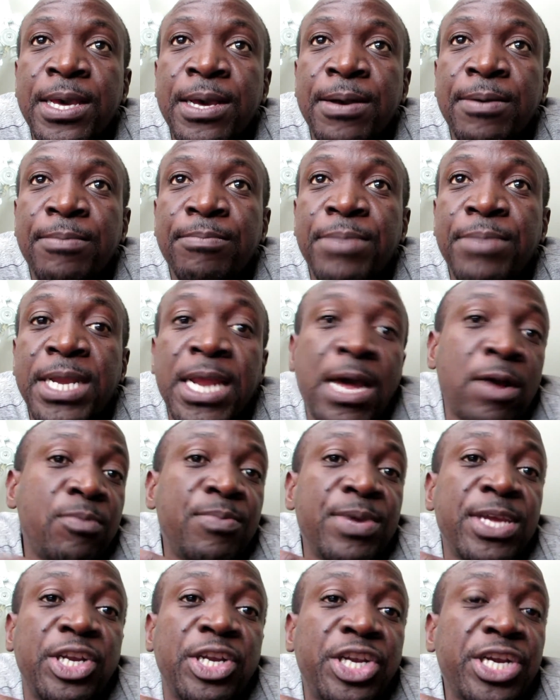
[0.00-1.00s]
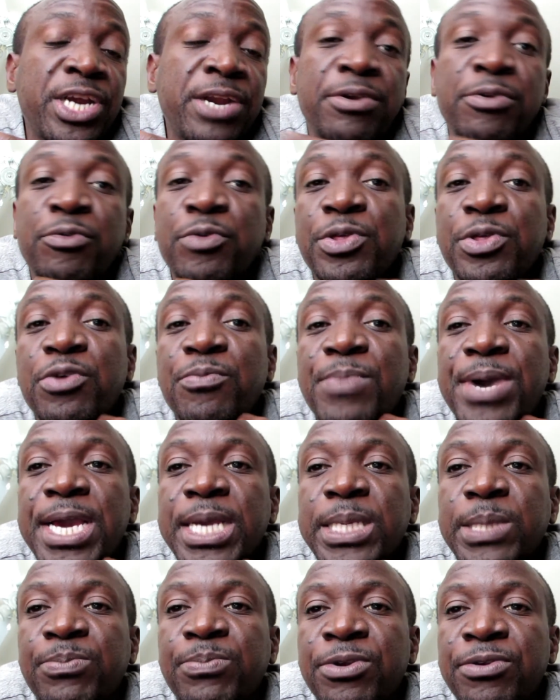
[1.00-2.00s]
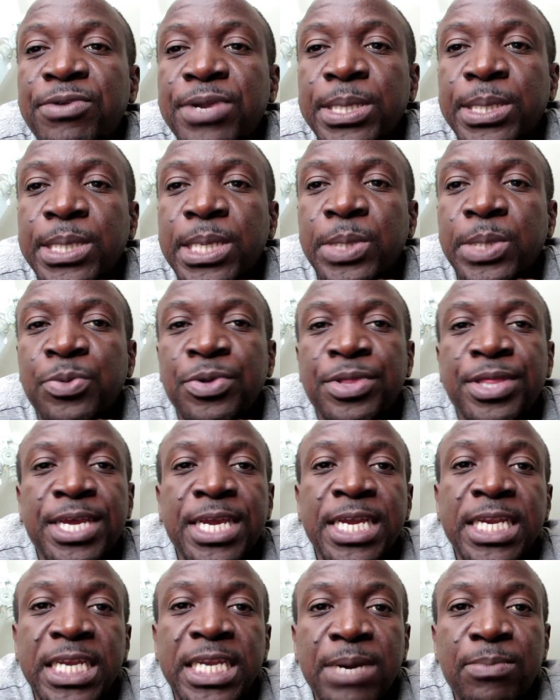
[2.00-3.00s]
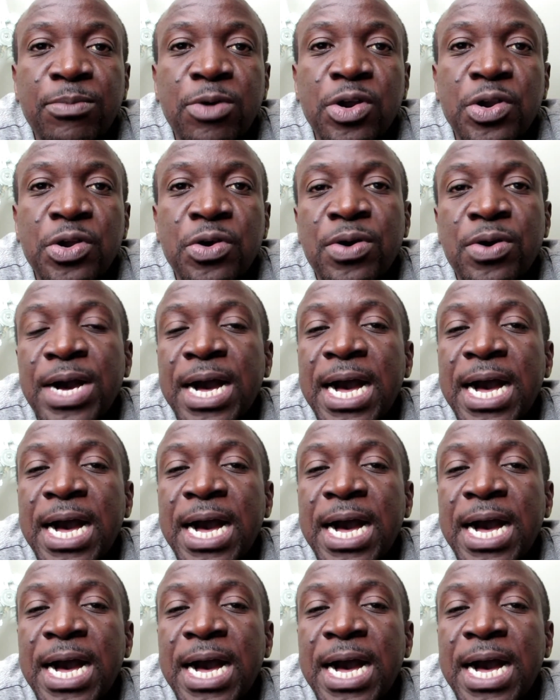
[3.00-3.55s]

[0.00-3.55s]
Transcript: Um, but I'll be sharing with you my experiences with intermodal